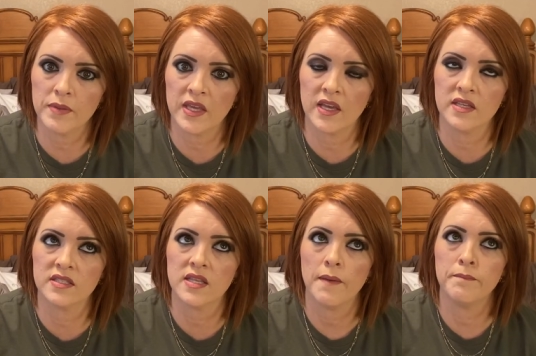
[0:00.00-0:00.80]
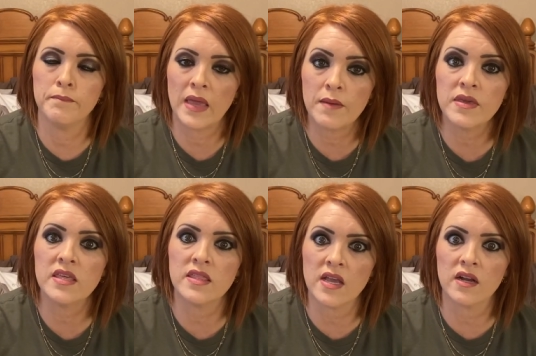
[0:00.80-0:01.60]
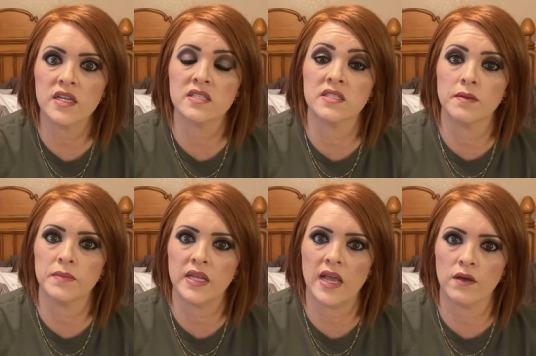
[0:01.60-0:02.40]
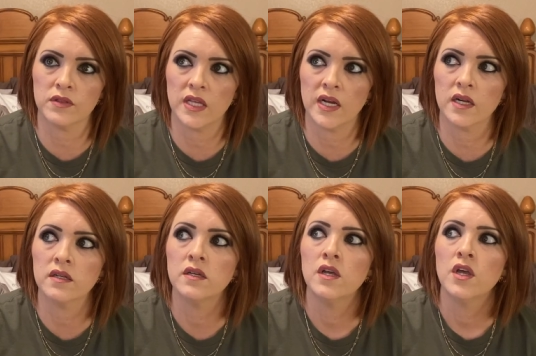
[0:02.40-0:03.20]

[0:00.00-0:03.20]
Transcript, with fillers: because maybe there is somebody out there